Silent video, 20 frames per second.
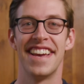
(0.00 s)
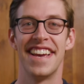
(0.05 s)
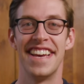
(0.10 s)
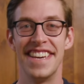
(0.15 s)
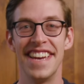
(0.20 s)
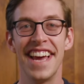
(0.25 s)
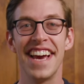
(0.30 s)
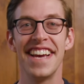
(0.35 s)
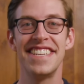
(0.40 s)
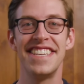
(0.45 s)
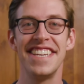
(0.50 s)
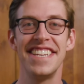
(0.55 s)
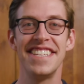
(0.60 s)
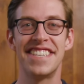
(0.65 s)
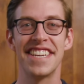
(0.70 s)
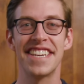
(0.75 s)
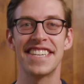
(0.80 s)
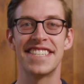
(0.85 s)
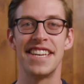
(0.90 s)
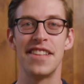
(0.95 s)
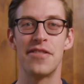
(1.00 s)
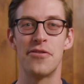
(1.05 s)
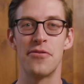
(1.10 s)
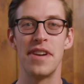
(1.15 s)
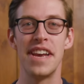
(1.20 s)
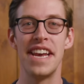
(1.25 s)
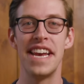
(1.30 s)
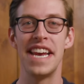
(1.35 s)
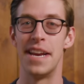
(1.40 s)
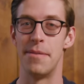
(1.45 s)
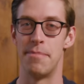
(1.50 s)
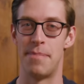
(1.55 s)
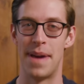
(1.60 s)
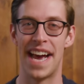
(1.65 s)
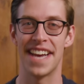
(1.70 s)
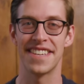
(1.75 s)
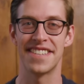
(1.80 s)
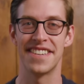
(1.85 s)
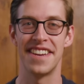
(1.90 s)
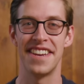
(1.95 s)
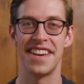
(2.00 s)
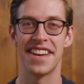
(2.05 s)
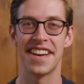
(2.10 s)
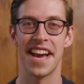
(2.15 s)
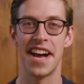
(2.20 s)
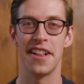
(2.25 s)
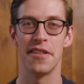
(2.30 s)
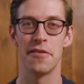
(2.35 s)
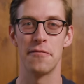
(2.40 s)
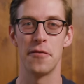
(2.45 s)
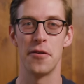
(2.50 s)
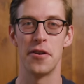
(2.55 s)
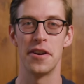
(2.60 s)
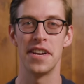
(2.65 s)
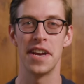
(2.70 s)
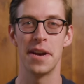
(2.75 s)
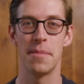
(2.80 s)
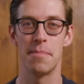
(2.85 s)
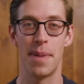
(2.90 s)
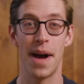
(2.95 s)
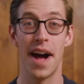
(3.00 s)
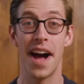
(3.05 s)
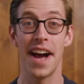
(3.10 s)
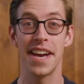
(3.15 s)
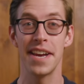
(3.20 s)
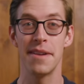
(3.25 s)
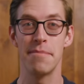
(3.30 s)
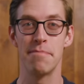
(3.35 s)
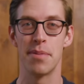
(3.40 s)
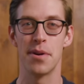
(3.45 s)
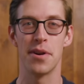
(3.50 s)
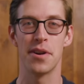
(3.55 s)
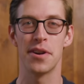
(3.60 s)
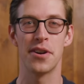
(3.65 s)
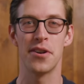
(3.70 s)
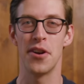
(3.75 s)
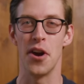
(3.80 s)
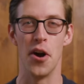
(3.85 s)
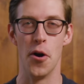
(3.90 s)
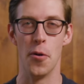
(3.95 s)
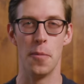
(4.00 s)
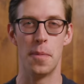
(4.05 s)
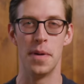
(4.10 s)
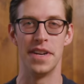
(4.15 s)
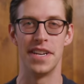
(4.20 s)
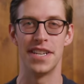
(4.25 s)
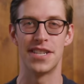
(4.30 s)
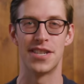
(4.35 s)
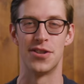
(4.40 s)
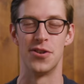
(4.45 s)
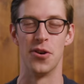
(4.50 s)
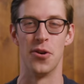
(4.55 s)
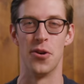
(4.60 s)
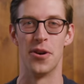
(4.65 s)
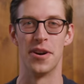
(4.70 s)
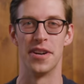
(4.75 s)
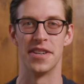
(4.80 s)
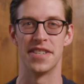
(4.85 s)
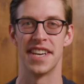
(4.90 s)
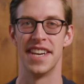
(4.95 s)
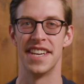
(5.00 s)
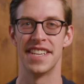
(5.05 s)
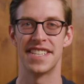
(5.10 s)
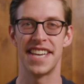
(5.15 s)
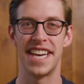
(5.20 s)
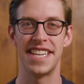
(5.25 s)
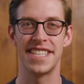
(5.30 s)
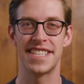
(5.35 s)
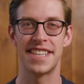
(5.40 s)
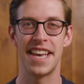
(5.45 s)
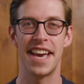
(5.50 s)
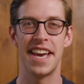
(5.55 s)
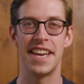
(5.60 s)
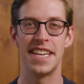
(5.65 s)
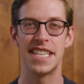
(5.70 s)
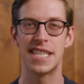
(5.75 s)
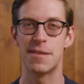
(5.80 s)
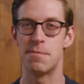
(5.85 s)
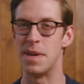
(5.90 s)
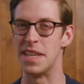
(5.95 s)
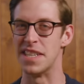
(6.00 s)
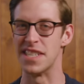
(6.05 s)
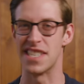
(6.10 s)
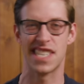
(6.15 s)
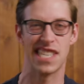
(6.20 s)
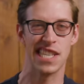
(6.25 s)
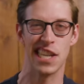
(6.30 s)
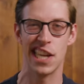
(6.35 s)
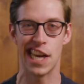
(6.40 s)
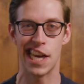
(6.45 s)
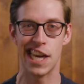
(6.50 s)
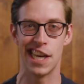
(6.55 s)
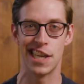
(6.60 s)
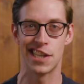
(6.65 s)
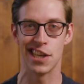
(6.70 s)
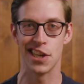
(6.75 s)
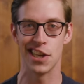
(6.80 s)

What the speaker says: In 1963, in Pasadena, California, Pie & Burger opened its doors. Since then, it's been slinging